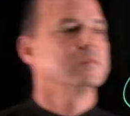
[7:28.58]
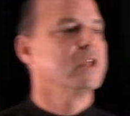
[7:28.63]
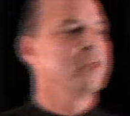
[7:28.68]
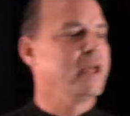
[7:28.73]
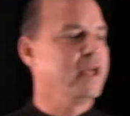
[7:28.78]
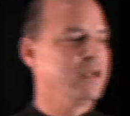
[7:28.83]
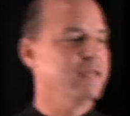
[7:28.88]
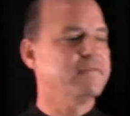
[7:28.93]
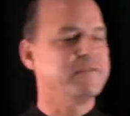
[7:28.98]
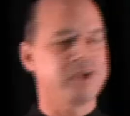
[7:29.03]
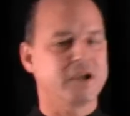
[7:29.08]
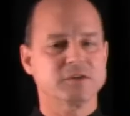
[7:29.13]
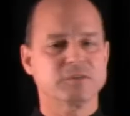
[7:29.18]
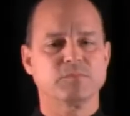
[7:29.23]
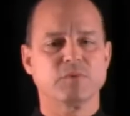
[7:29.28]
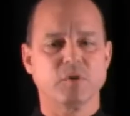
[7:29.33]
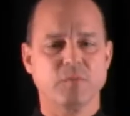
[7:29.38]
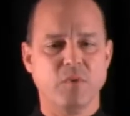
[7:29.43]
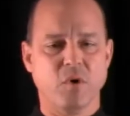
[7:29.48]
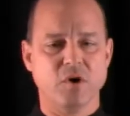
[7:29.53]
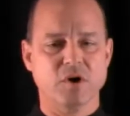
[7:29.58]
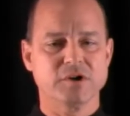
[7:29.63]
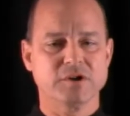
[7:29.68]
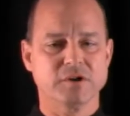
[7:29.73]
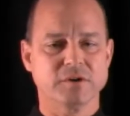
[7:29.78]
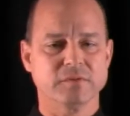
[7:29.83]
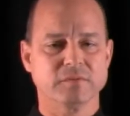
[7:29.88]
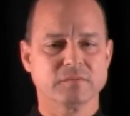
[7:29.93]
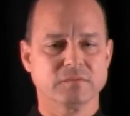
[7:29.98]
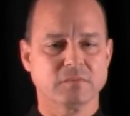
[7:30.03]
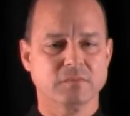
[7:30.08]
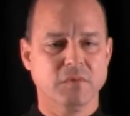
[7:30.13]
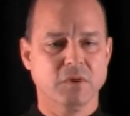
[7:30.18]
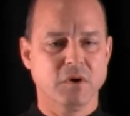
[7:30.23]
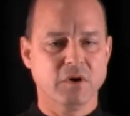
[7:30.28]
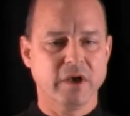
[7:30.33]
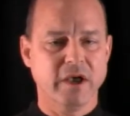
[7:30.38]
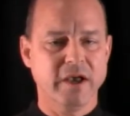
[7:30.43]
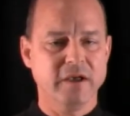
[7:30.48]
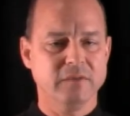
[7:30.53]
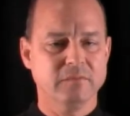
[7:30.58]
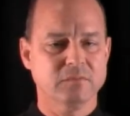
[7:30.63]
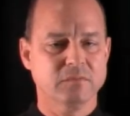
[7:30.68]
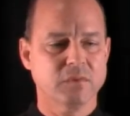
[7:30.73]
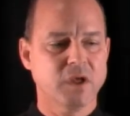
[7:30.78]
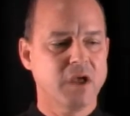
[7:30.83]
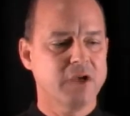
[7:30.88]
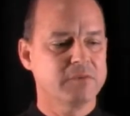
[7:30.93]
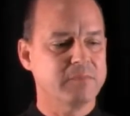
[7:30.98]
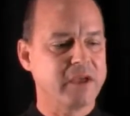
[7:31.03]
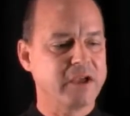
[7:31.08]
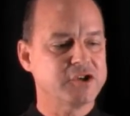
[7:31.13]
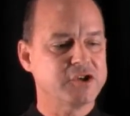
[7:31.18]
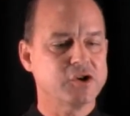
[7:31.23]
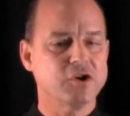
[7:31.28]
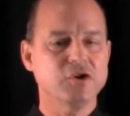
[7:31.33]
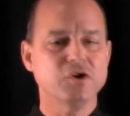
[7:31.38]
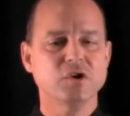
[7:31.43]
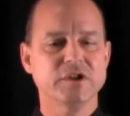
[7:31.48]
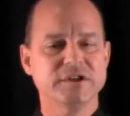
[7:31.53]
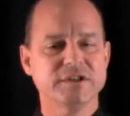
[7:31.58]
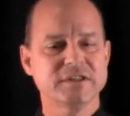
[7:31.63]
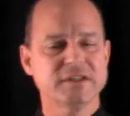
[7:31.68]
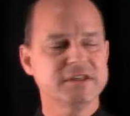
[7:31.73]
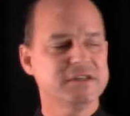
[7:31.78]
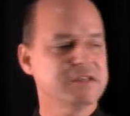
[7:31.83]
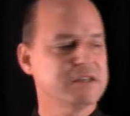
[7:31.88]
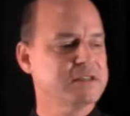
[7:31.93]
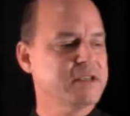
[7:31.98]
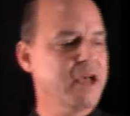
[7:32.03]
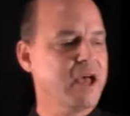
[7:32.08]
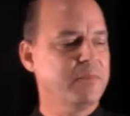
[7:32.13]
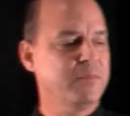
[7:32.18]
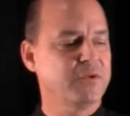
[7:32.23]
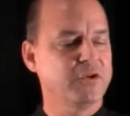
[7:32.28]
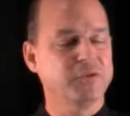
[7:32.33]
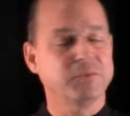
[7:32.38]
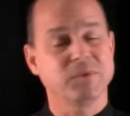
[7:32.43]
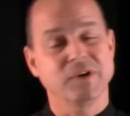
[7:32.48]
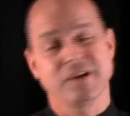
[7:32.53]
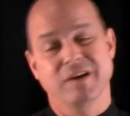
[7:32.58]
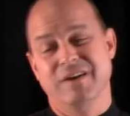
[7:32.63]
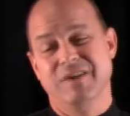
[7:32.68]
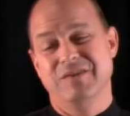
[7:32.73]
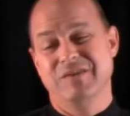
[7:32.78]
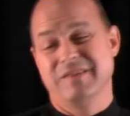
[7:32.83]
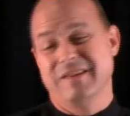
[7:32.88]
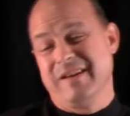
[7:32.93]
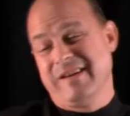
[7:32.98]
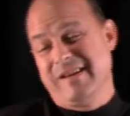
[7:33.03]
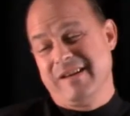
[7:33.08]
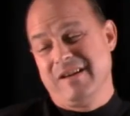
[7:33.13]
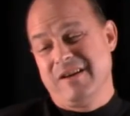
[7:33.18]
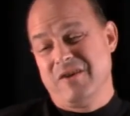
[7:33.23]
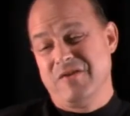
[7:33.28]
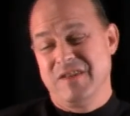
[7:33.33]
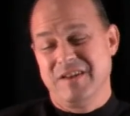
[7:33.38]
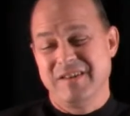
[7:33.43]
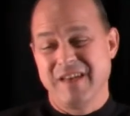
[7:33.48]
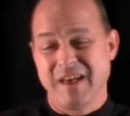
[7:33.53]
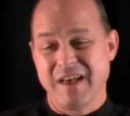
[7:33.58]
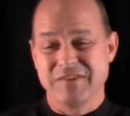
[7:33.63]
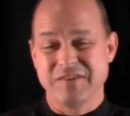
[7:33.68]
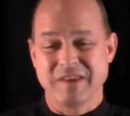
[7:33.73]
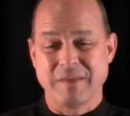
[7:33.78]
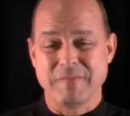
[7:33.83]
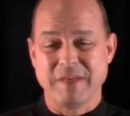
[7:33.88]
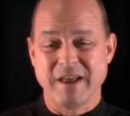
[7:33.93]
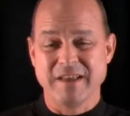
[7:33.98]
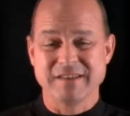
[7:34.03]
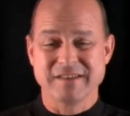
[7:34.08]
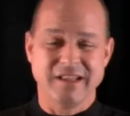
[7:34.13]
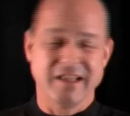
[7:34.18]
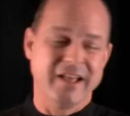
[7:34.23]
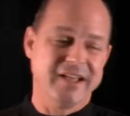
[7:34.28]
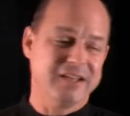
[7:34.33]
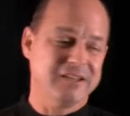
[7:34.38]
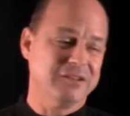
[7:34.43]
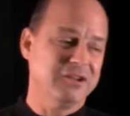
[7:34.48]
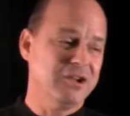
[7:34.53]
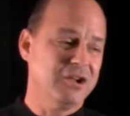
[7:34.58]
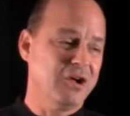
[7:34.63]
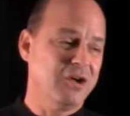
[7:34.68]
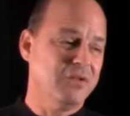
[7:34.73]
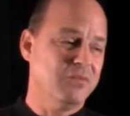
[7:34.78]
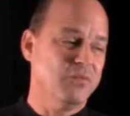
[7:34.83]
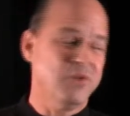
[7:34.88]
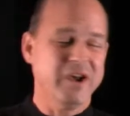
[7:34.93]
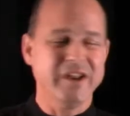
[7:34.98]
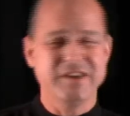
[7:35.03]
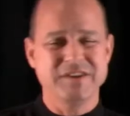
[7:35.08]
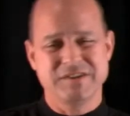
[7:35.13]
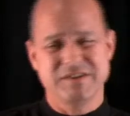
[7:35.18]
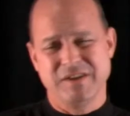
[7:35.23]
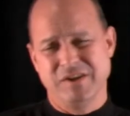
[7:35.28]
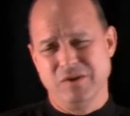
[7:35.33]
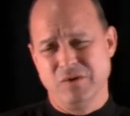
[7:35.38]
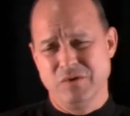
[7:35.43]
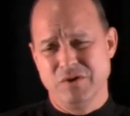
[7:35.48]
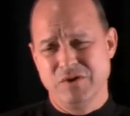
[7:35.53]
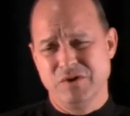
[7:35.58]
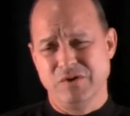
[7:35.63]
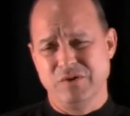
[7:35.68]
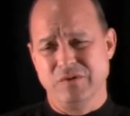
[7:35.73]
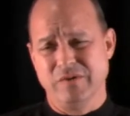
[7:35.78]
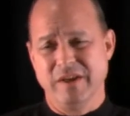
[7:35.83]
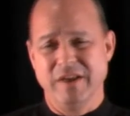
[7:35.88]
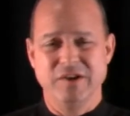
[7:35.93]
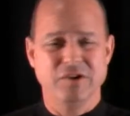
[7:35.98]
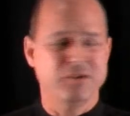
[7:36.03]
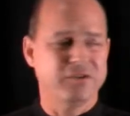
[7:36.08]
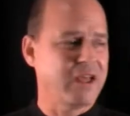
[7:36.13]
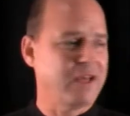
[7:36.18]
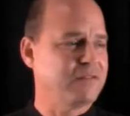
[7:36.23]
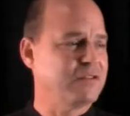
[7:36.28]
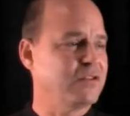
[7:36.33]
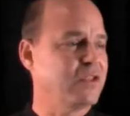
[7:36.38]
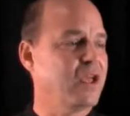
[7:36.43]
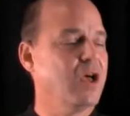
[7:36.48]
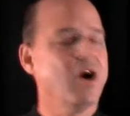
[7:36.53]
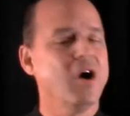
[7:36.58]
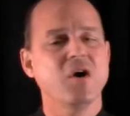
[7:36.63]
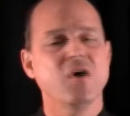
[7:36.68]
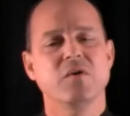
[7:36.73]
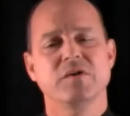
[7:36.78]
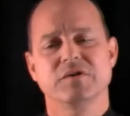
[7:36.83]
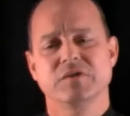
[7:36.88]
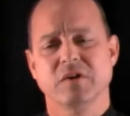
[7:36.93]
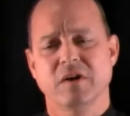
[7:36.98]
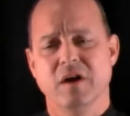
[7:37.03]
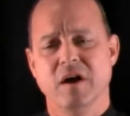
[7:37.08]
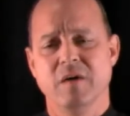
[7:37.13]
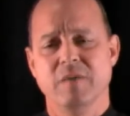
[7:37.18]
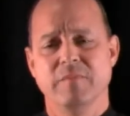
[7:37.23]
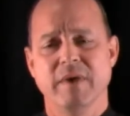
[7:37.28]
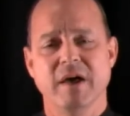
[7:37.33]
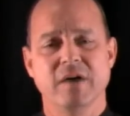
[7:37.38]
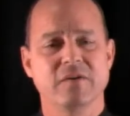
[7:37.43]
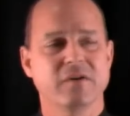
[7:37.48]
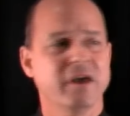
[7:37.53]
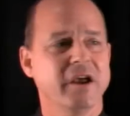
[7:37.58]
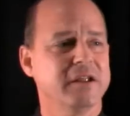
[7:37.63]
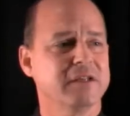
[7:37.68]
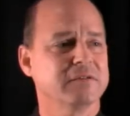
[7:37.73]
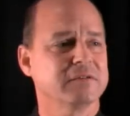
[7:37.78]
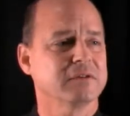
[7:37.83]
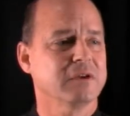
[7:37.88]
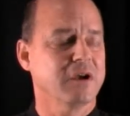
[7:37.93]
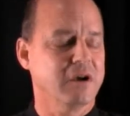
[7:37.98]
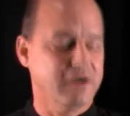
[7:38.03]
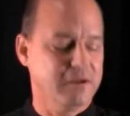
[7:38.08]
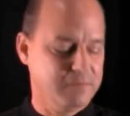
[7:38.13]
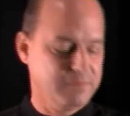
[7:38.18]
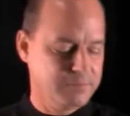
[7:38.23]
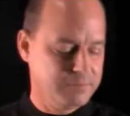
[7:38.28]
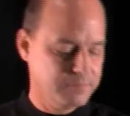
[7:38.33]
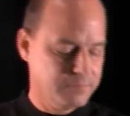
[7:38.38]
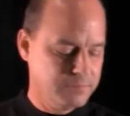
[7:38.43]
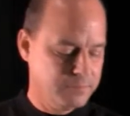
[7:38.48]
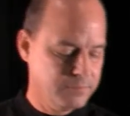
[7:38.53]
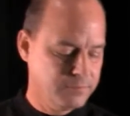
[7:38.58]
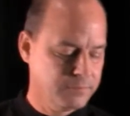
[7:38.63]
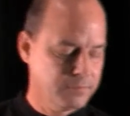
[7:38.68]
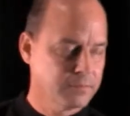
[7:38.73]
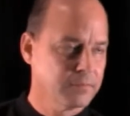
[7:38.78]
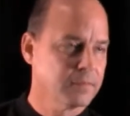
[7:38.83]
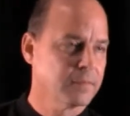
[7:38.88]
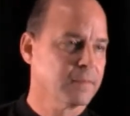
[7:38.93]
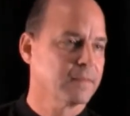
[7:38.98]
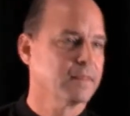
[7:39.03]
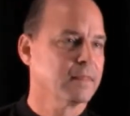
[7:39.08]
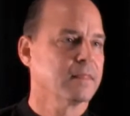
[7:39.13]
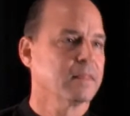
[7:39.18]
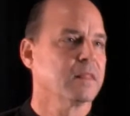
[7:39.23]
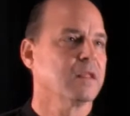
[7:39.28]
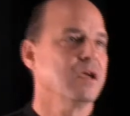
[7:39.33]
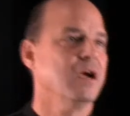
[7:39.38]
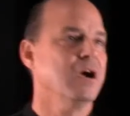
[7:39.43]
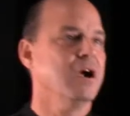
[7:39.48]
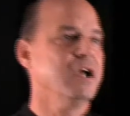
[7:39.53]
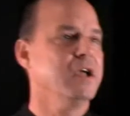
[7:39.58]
in a fixed proportion. Okay? Make sure you list these examples because on the test I might like, you know, what is CO2? And you'd have to say, oh, it's a compound, right? All right. All